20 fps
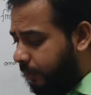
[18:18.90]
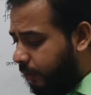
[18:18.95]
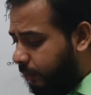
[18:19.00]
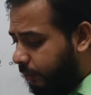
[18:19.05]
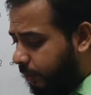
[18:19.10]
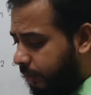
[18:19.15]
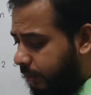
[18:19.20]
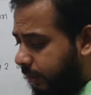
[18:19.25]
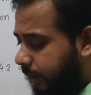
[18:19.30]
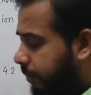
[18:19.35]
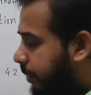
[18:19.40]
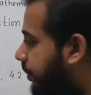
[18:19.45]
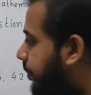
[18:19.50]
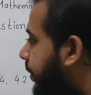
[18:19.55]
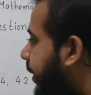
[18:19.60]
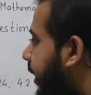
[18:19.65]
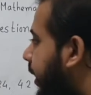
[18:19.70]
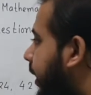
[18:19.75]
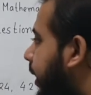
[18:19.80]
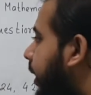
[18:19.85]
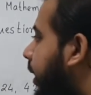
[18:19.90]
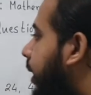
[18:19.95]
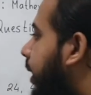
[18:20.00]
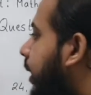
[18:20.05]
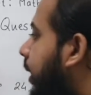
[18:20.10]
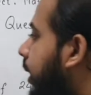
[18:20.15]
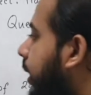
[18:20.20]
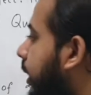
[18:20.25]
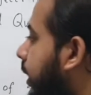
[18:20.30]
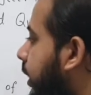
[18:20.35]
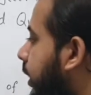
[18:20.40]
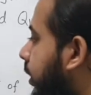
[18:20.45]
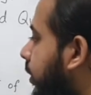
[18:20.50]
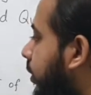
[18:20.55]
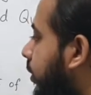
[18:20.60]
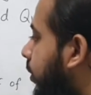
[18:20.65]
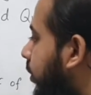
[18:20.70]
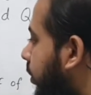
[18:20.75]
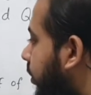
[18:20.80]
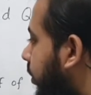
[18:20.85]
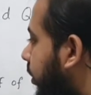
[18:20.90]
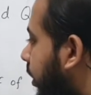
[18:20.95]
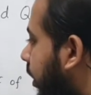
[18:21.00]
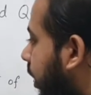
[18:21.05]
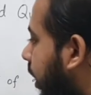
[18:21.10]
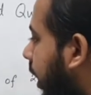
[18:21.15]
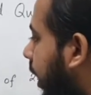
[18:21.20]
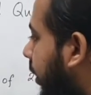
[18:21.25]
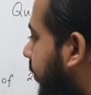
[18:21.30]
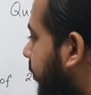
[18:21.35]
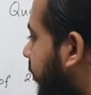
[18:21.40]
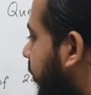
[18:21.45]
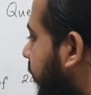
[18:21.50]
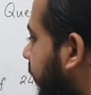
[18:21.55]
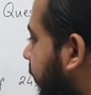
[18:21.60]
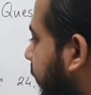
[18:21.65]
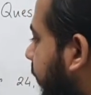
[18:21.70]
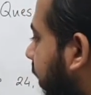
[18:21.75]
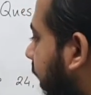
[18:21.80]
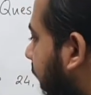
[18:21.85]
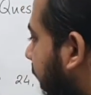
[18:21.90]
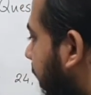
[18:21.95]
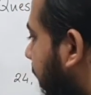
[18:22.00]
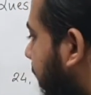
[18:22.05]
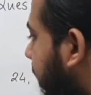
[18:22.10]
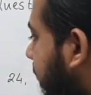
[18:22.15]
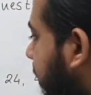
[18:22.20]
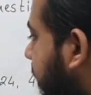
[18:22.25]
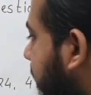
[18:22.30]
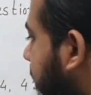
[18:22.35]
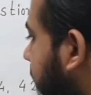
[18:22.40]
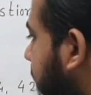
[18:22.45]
Question number B, you have to find